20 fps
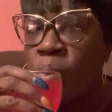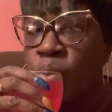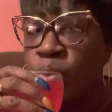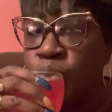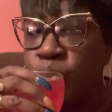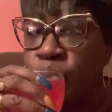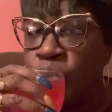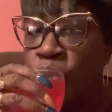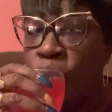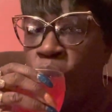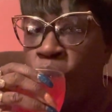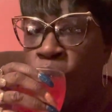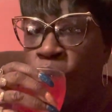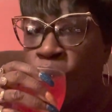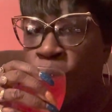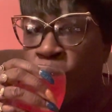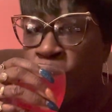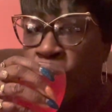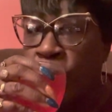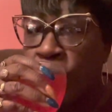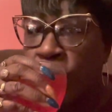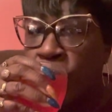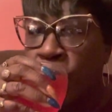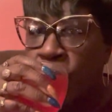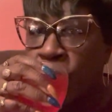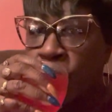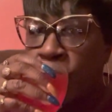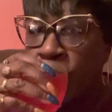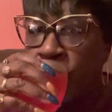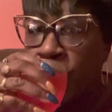
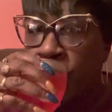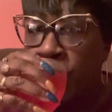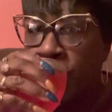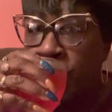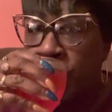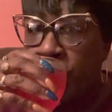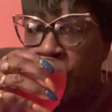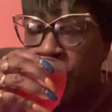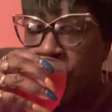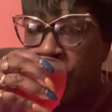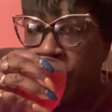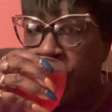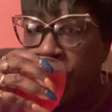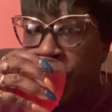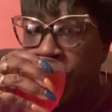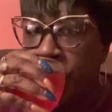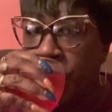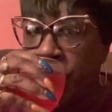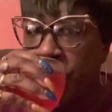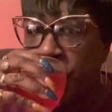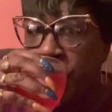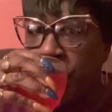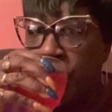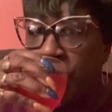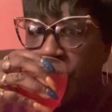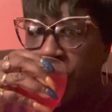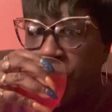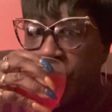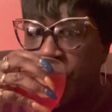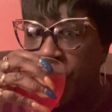
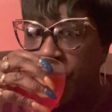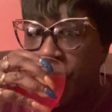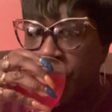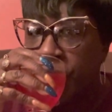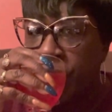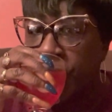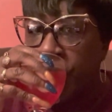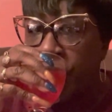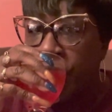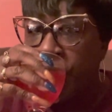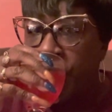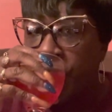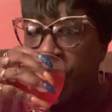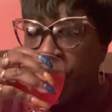Nothing is said.